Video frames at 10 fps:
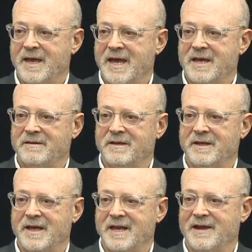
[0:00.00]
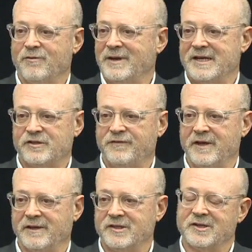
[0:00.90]
And, and everyone has
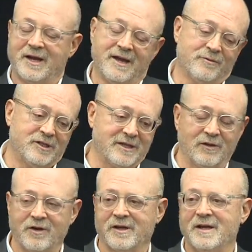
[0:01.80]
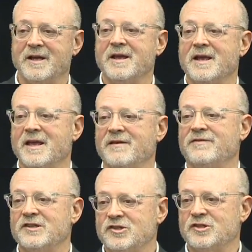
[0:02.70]
feelings. And I always say, look,
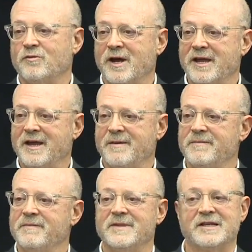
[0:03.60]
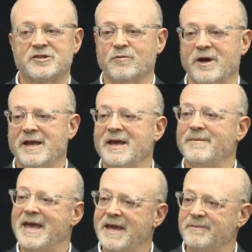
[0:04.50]
if this is the way I am, that's the way I am.
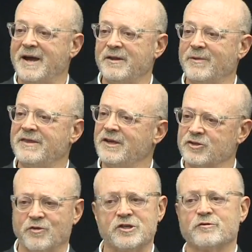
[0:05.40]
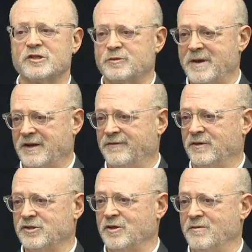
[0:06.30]
And by the way, I think as long as you're
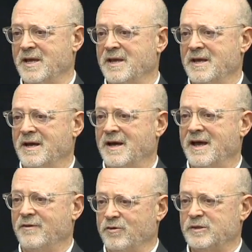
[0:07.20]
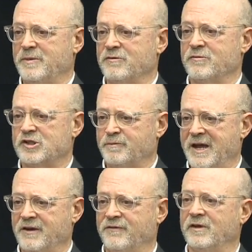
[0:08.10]
respectful. So uh, I've always been
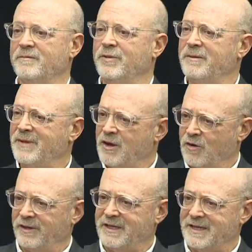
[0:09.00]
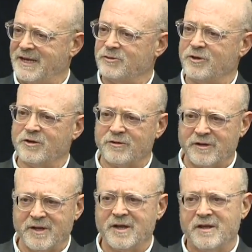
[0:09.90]
respectful. But in my early days, when you're in
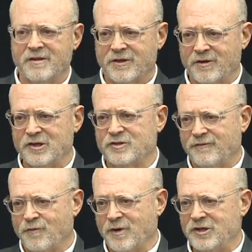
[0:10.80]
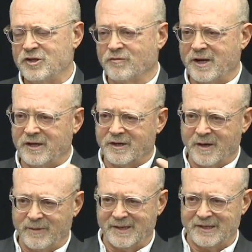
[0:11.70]
your 30s or 40s, you're running a
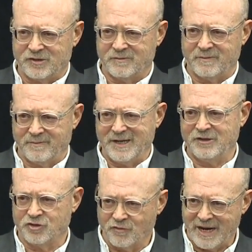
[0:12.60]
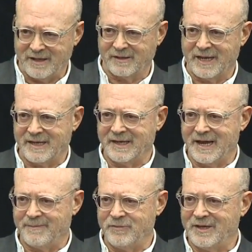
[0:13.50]
company that's being drained like
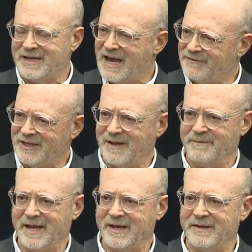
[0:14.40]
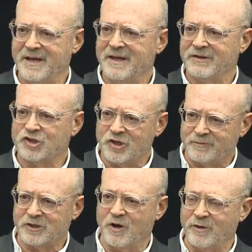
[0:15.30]
Gap. Yeah, you have to get mad. The
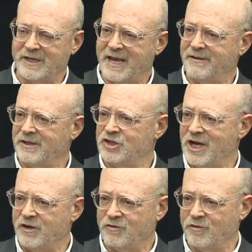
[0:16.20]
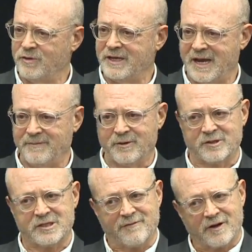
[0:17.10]
ship's going down. At J. Crew, we came there
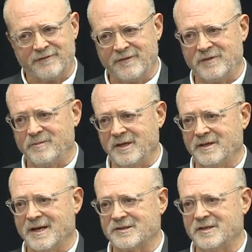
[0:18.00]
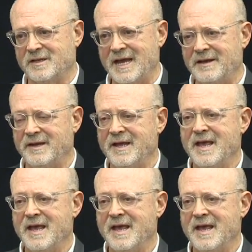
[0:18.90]
with $750 million in debt.